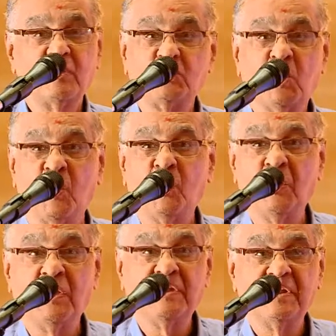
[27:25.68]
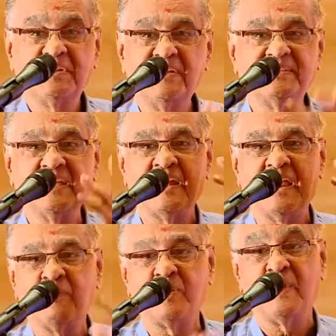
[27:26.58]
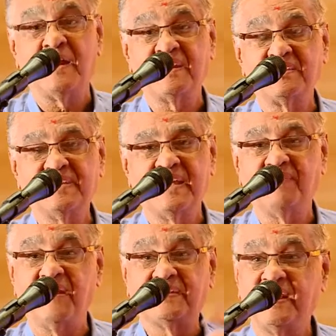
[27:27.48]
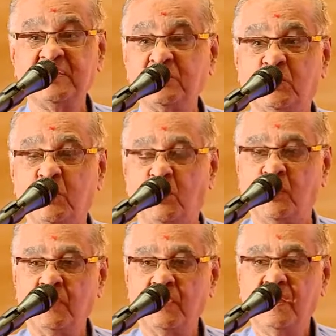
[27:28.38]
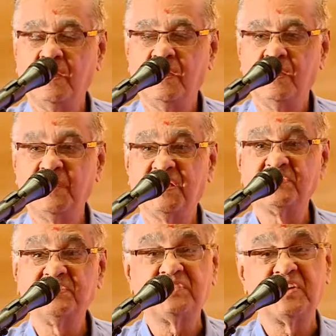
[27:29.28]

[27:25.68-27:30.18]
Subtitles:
So she was unable to understand vector in the school because she